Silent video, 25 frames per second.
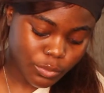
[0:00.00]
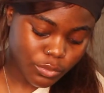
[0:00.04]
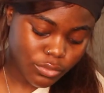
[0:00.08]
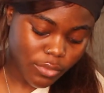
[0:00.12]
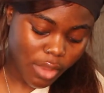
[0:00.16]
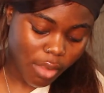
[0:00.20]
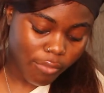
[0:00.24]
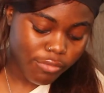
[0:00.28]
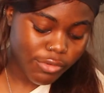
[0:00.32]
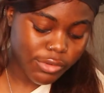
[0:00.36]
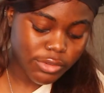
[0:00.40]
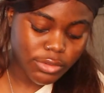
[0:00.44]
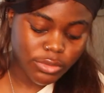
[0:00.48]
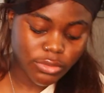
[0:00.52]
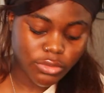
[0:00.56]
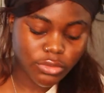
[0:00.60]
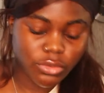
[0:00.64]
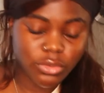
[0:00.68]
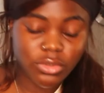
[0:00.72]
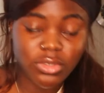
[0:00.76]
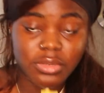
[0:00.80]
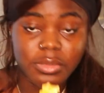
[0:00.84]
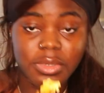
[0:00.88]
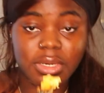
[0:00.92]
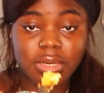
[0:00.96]
I forgot what I was
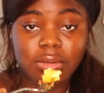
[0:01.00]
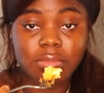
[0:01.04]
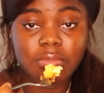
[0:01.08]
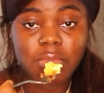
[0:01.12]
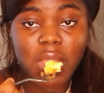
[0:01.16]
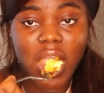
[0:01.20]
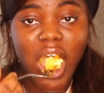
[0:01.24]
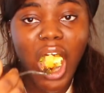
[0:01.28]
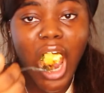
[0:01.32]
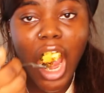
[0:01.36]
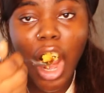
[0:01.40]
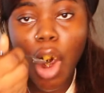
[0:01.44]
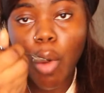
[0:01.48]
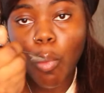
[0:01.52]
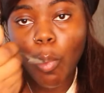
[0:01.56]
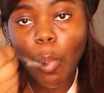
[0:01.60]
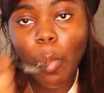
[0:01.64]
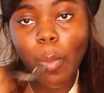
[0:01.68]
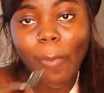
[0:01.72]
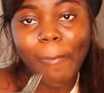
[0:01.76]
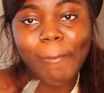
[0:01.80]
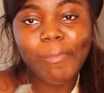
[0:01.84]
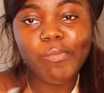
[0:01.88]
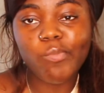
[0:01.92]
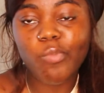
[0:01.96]
talking about.
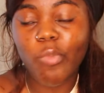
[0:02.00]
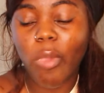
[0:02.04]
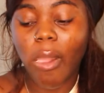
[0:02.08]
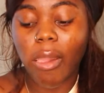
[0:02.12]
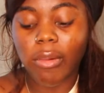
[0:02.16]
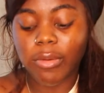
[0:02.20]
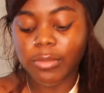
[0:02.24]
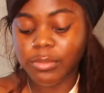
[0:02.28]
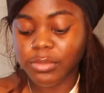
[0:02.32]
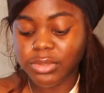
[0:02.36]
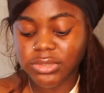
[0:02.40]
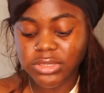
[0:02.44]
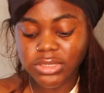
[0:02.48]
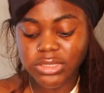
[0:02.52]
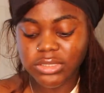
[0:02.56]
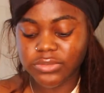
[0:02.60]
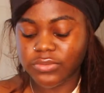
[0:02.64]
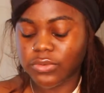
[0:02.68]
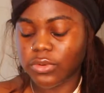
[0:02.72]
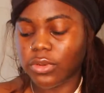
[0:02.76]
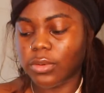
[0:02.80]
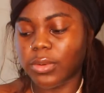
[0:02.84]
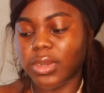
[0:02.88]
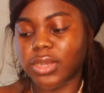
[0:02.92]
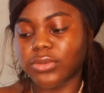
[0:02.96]
I completely
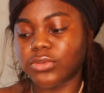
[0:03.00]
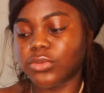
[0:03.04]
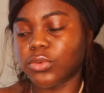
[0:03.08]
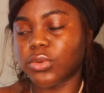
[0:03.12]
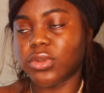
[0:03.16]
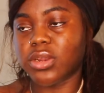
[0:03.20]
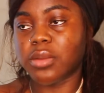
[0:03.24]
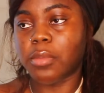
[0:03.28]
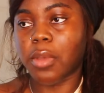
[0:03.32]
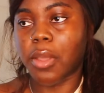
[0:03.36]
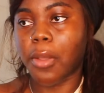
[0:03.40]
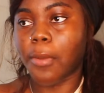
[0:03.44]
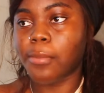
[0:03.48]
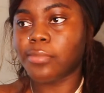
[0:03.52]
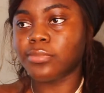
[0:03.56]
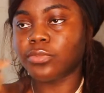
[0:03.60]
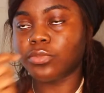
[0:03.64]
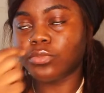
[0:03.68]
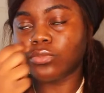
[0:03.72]
forgot what I was talking about.